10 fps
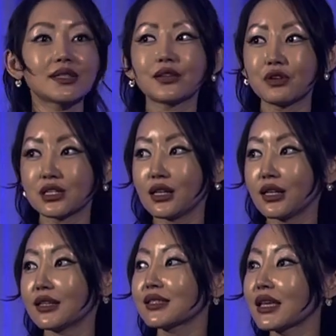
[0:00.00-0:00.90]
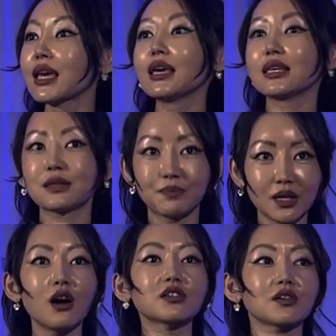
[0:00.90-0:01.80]
and resilience. It's
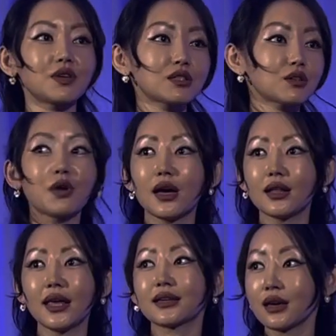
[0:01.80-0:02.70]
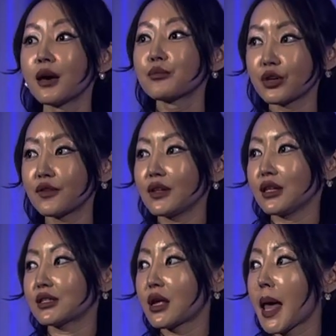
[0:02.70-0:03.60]
because of his privilege.